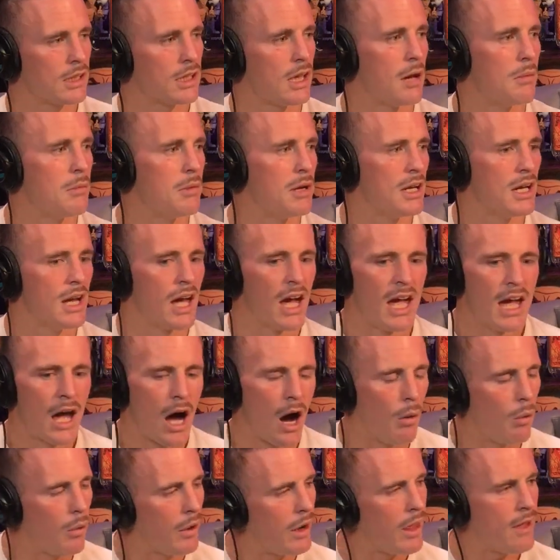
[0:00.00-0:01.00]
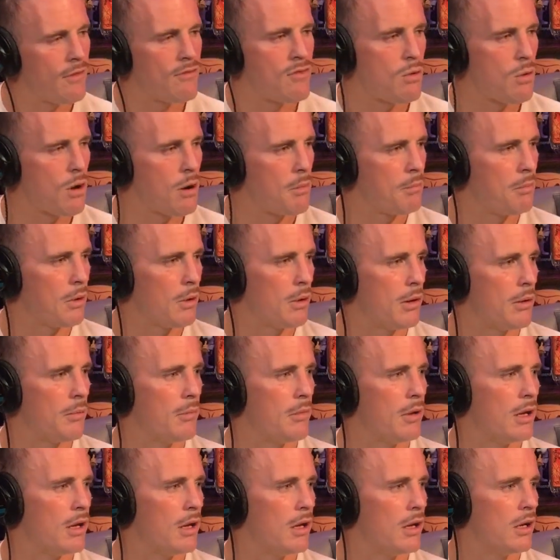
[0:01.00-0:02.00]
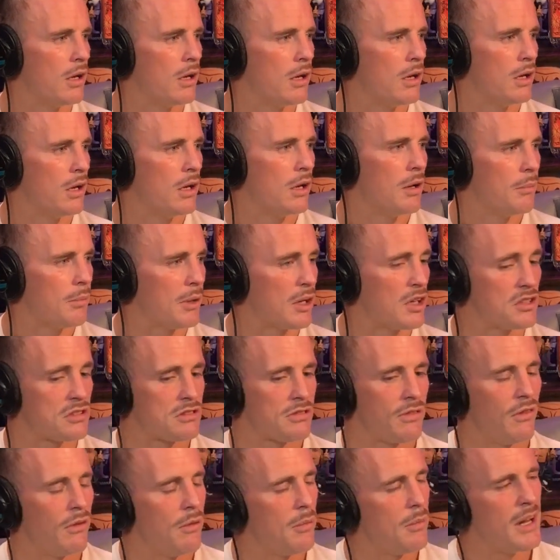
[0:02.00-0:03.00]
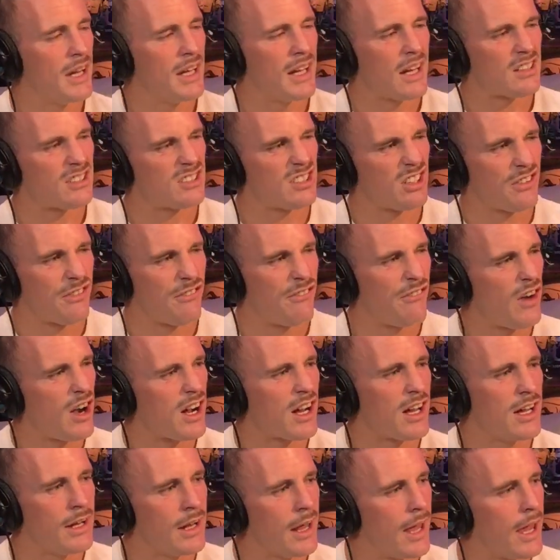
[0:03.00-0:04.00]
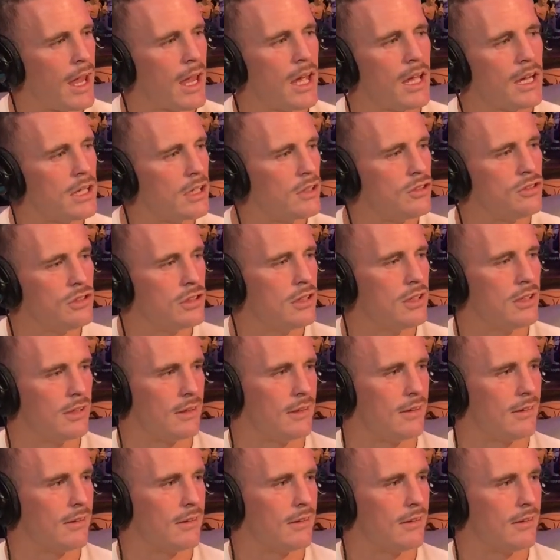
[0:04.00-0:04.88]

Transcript: Get me in there. I want everyone booing me. Because for me, that's just fucking energy